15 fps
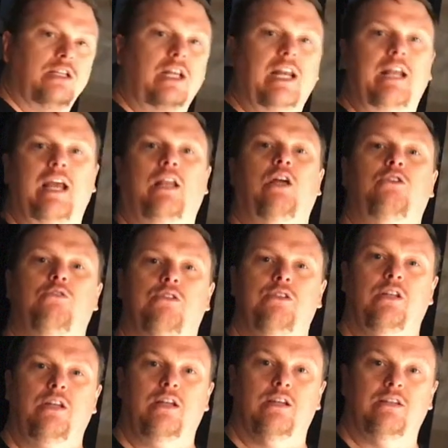doesn't,
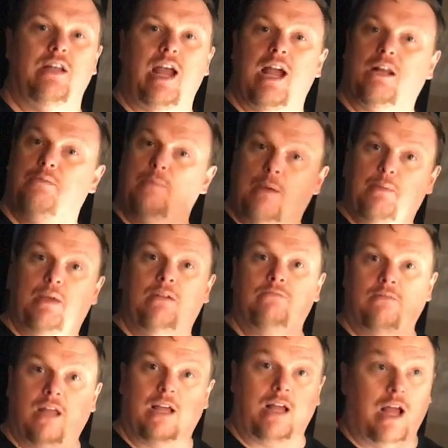electricity doesn't act
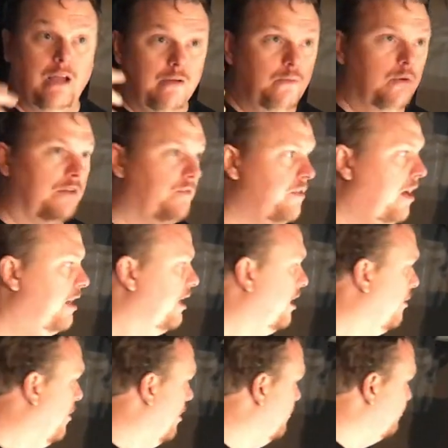maybe like I would have
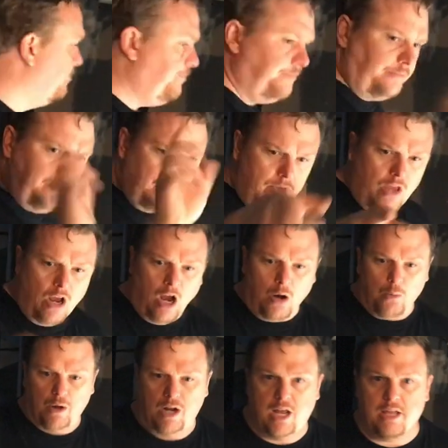thought anyway. All
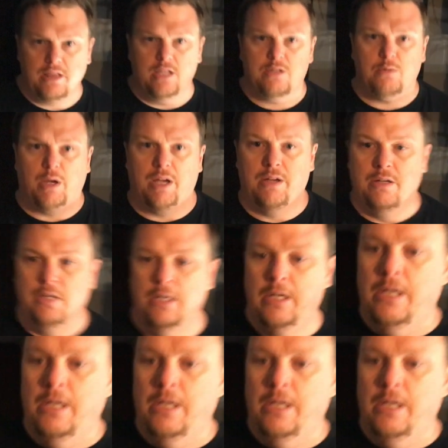right, we're gonna head this way.